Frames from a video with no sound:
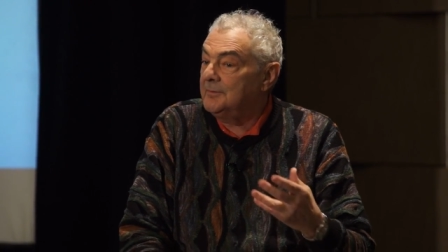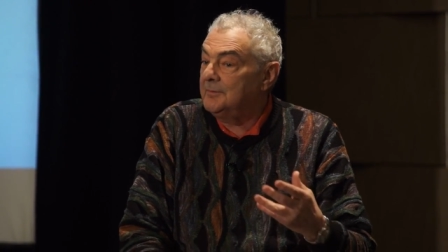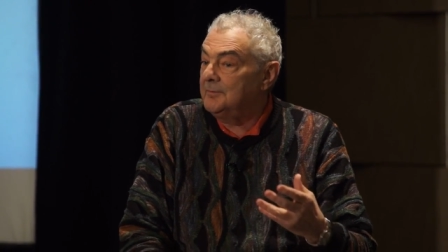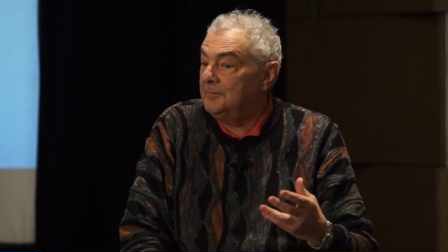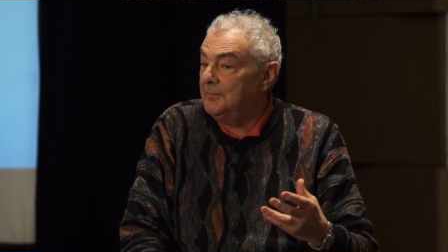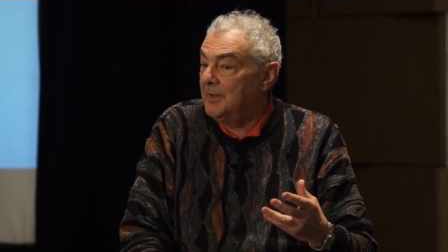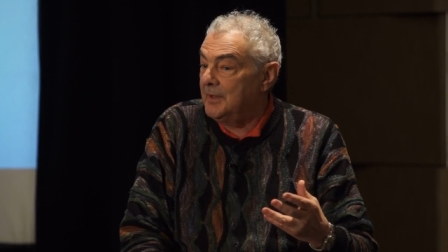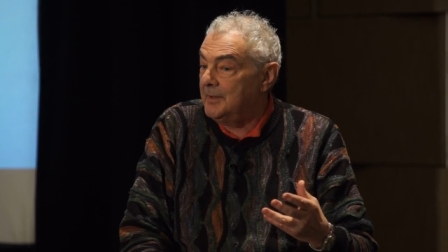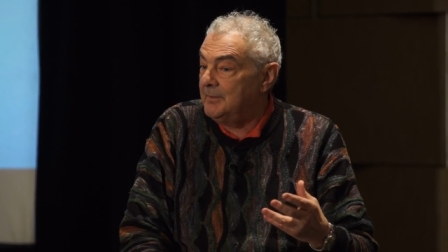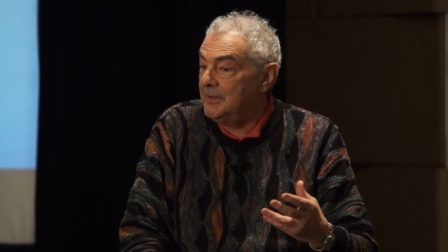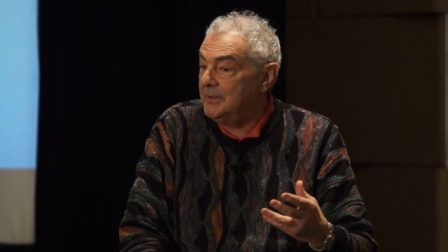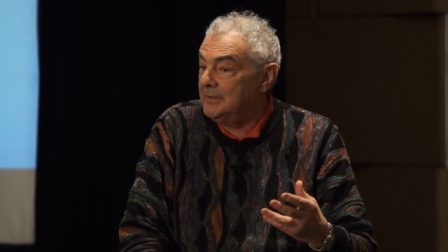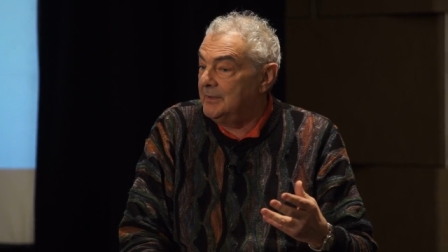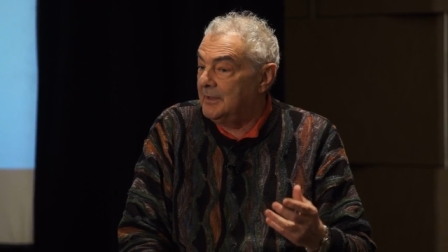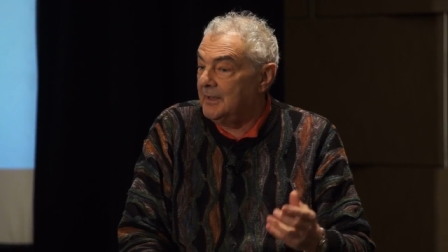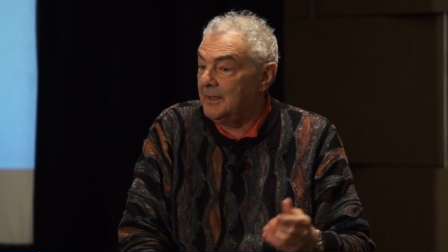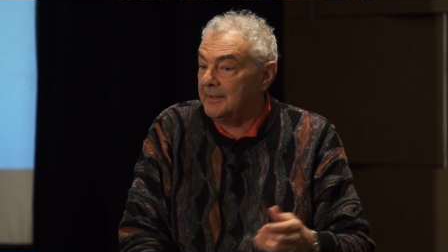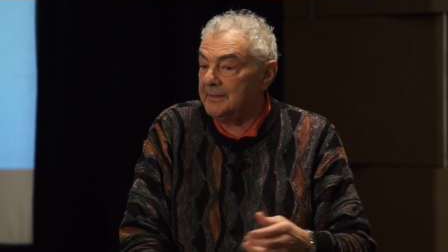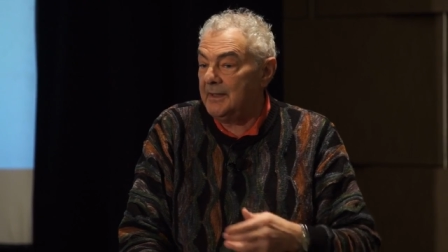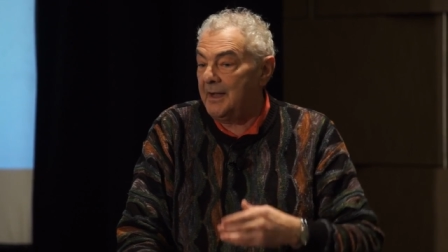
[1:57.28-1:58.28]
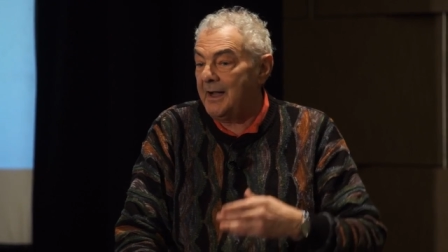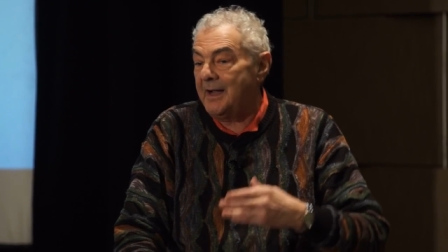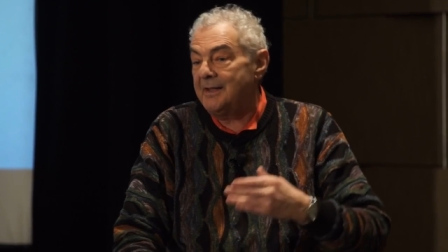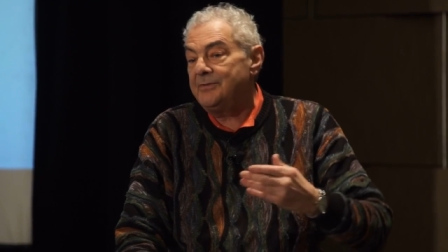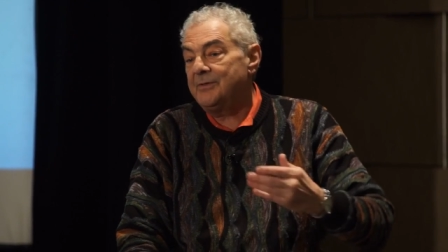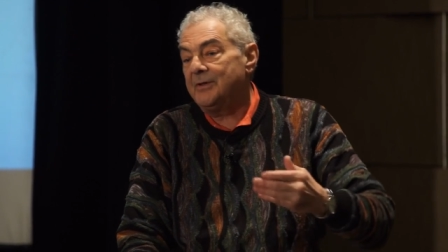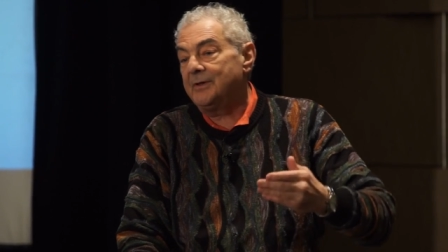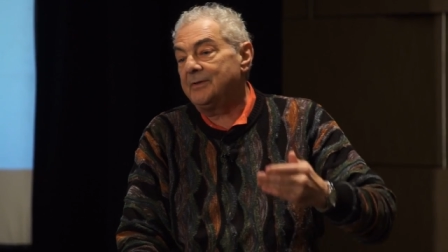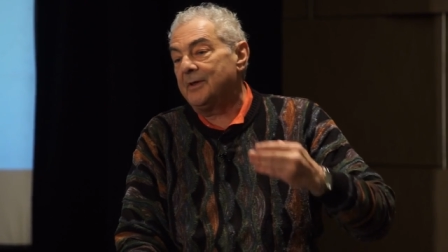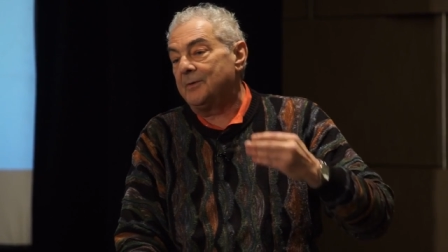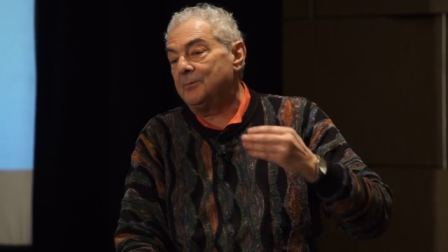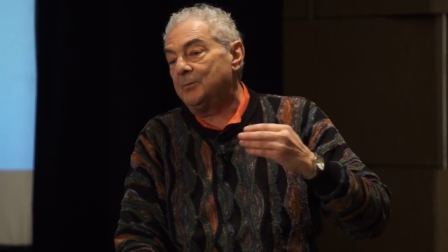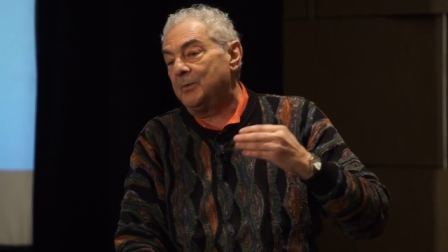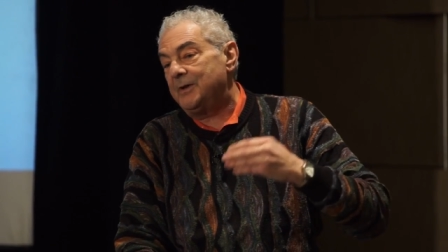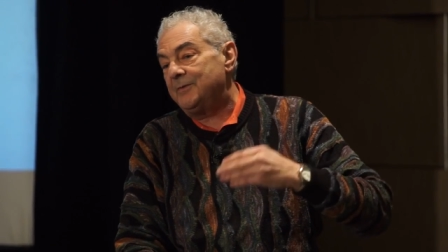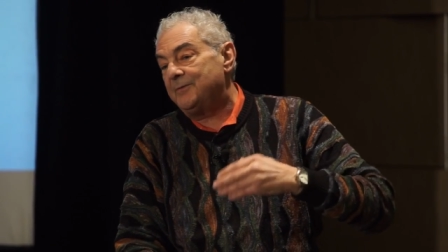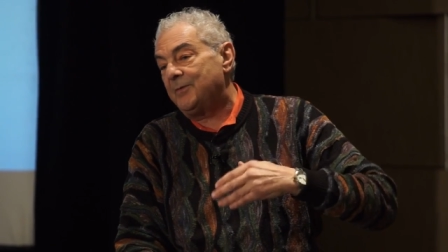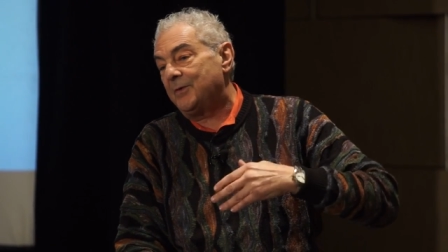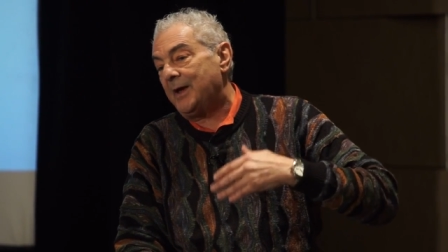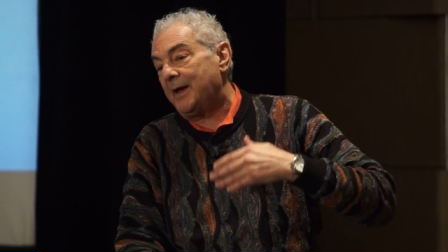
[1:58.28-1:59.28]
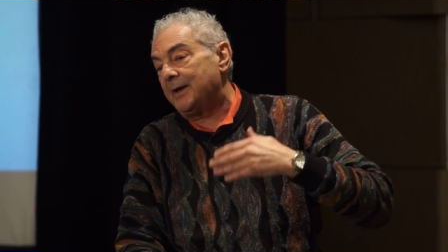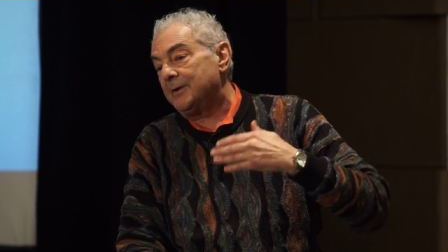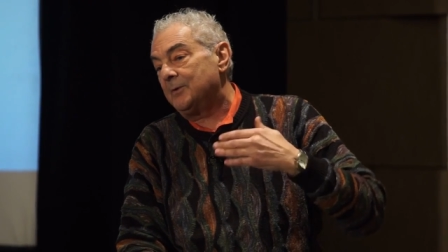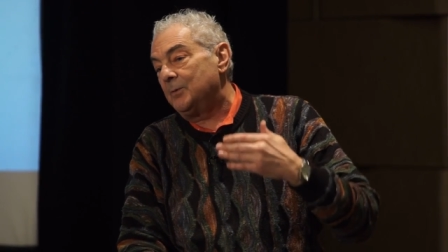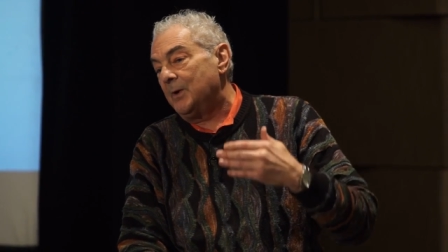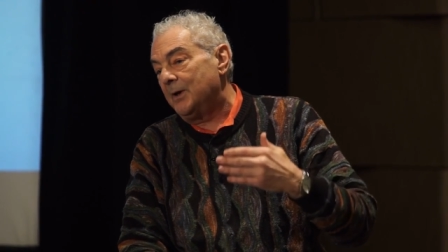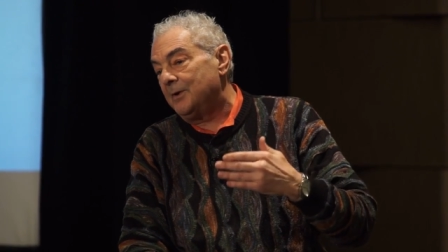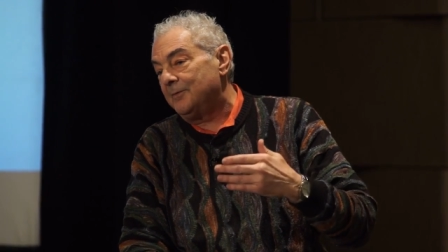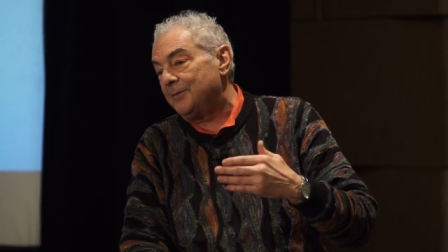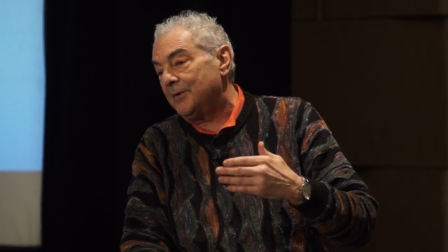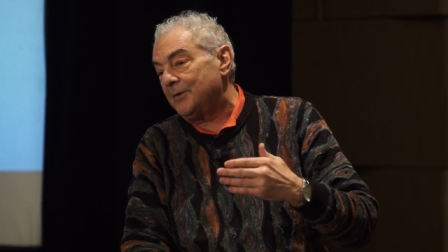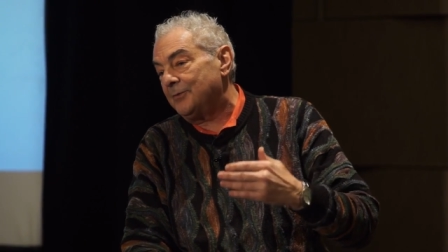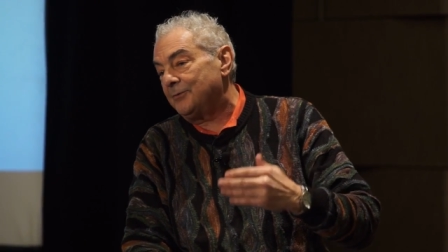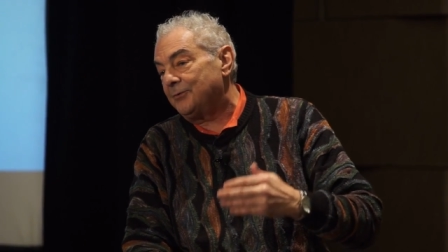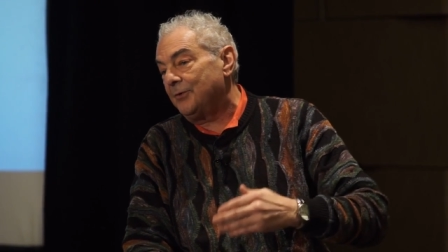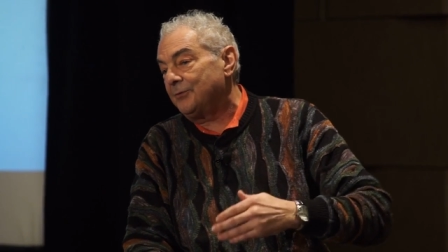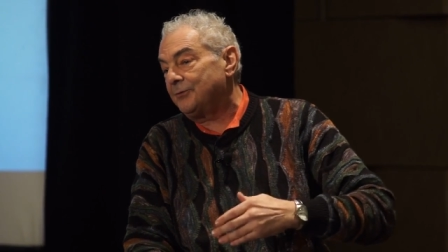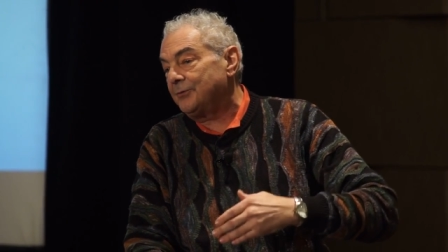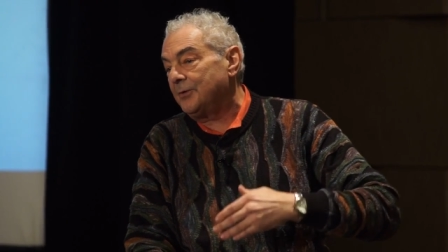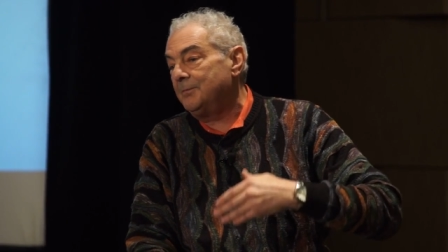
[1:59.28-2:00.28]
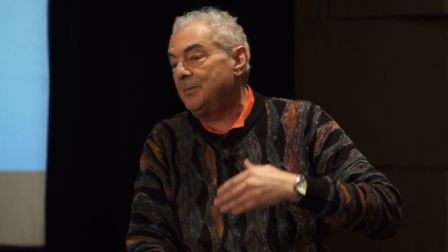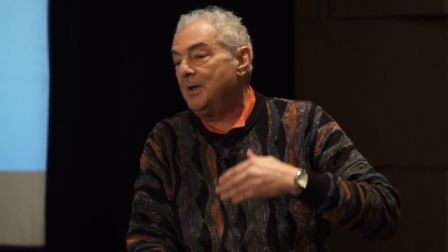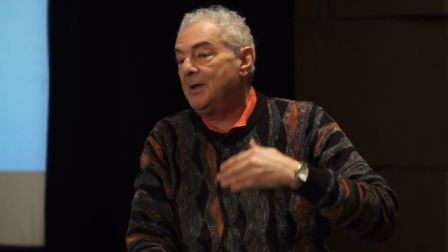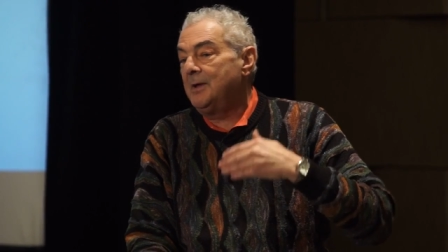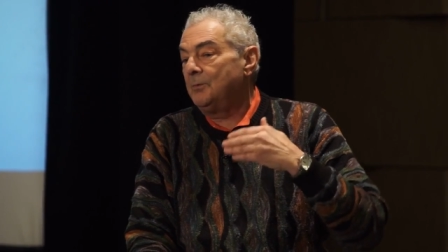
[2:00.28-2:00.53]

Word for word: maybe not. I think that we've had a welfare system